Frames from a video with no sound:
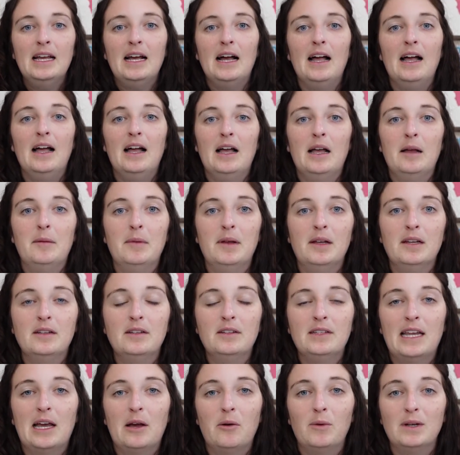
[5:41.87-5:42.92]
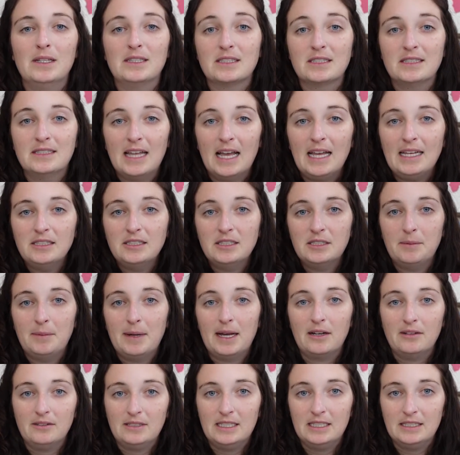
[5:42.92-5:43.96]
Now, what's nice
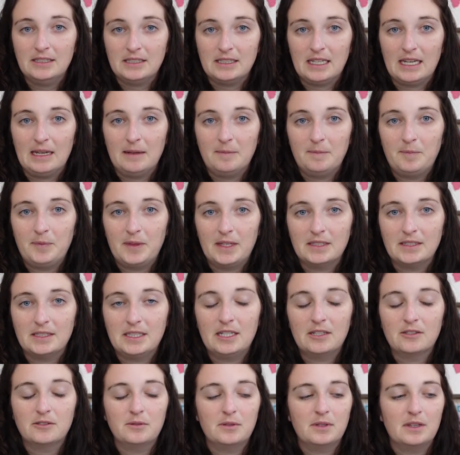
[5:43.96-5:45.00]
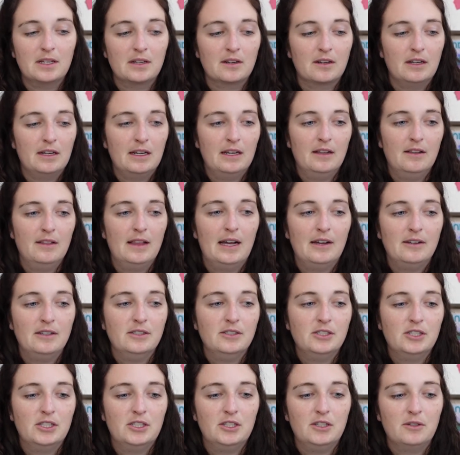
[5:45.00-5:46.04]
about Disney is here's what they're going to allow
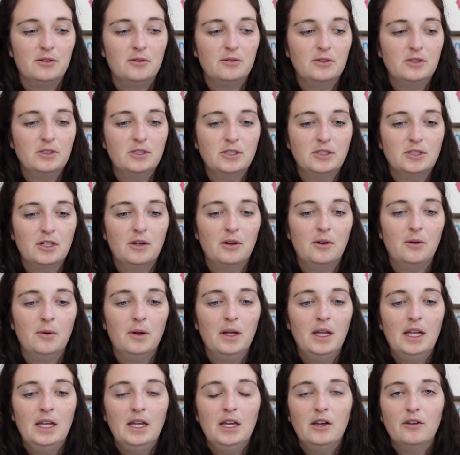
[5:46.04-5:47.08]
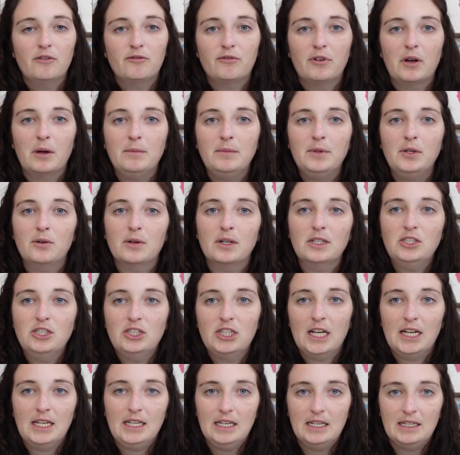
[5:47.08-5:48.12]
you to do. So from your
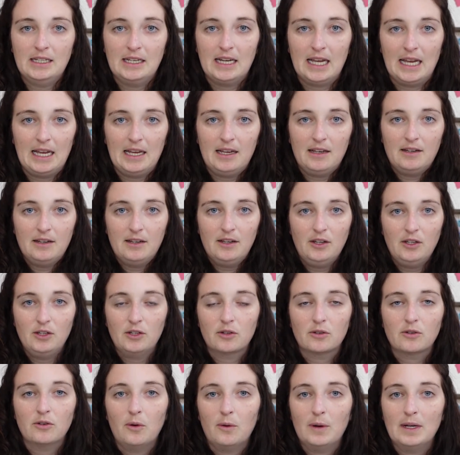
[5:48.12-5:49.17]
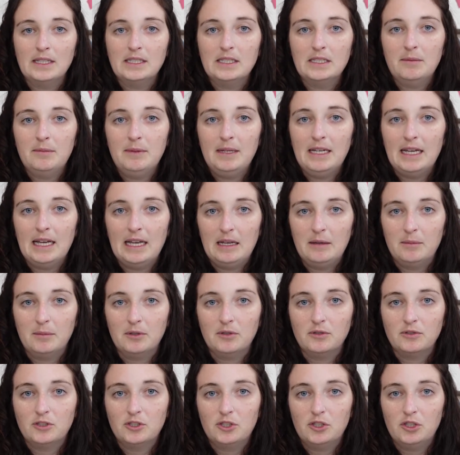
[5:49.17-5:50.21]
check-in date, you're going to be
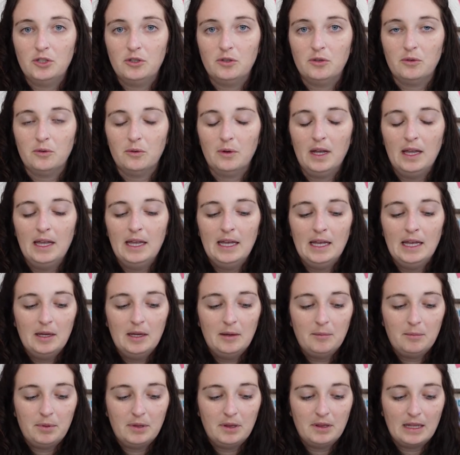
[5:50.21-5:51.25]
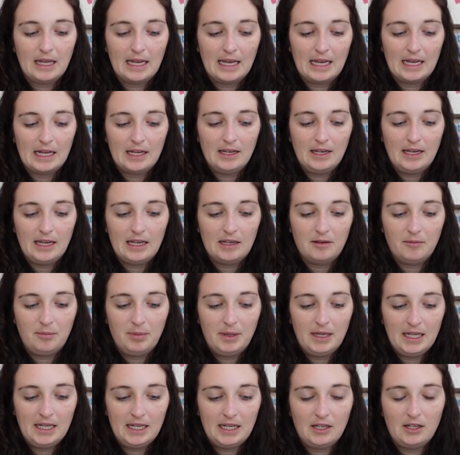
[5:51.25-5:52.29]
able to plan and
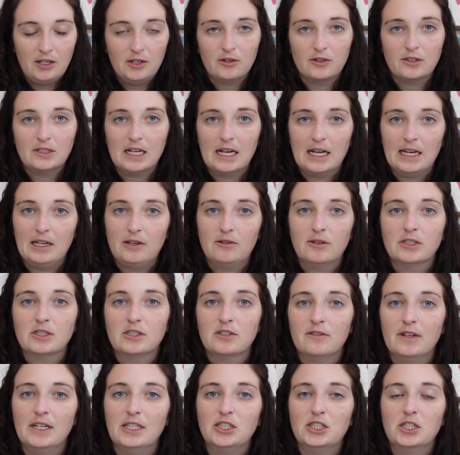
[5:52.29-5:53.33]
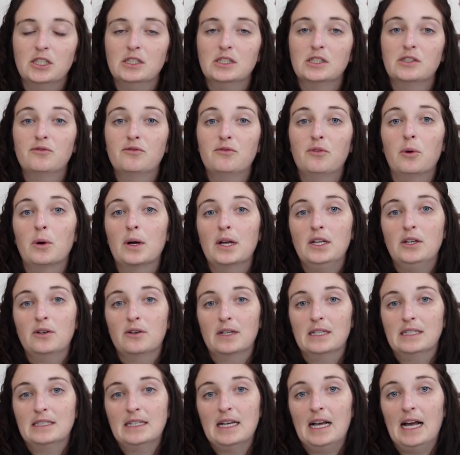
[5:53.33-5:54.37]
pick your dining reservations for your
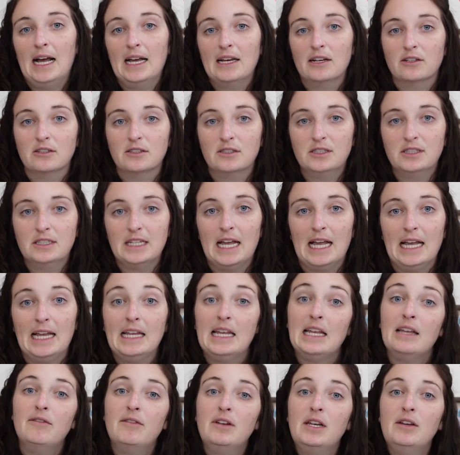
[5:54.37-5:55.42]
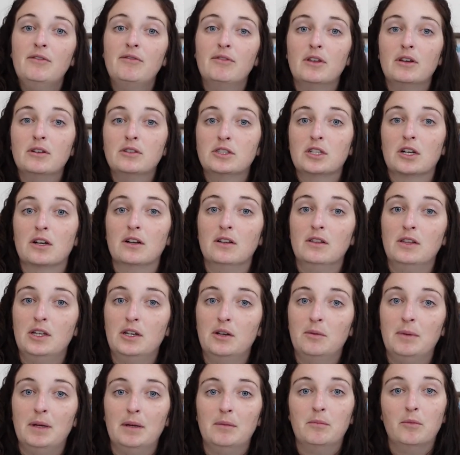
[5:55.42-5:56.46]
entire stay. Even if those are a
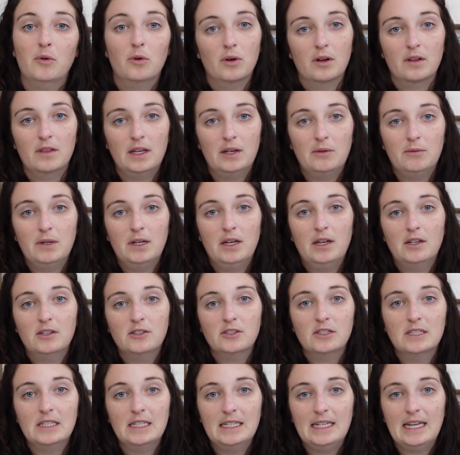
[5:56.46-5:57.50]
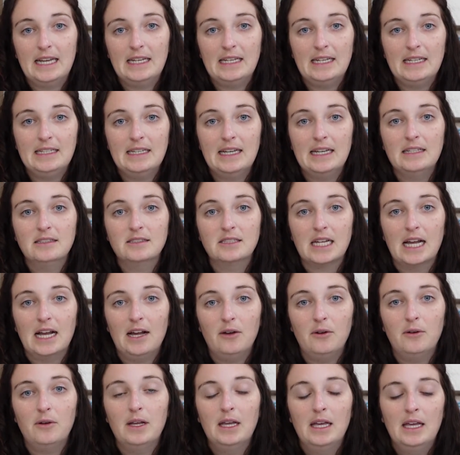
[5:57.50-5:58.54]
little bit more than 180 days
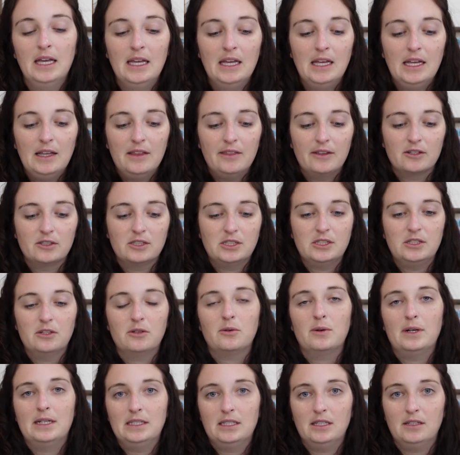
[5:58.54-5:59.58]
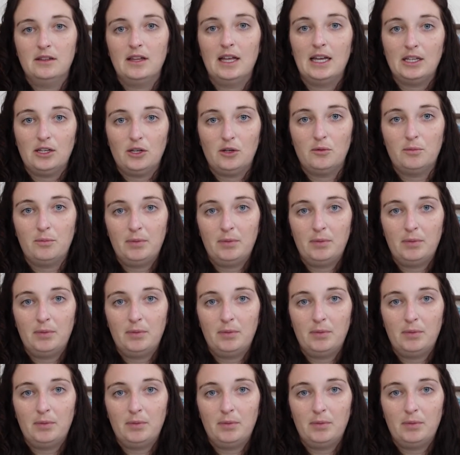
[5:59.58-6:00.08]
out, they're still going to let you